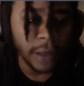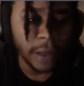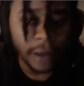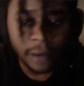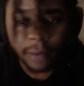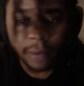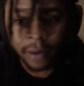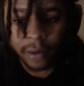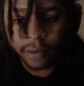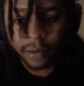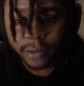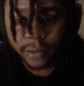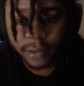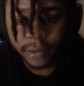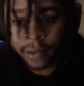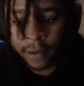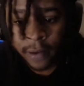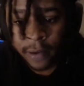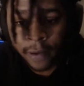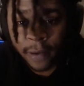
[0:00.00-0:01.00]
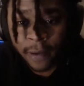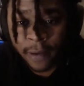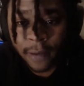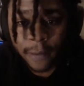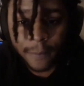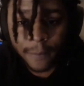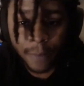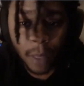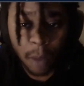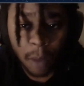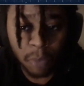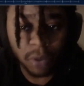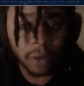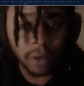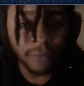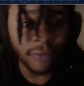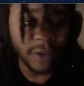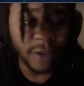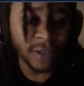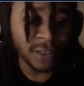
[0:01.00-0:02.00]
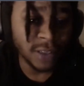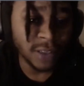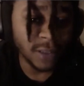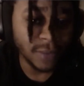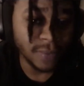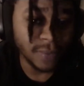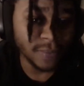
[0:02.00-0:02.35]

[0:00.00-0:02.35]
game, because I'm on the fence.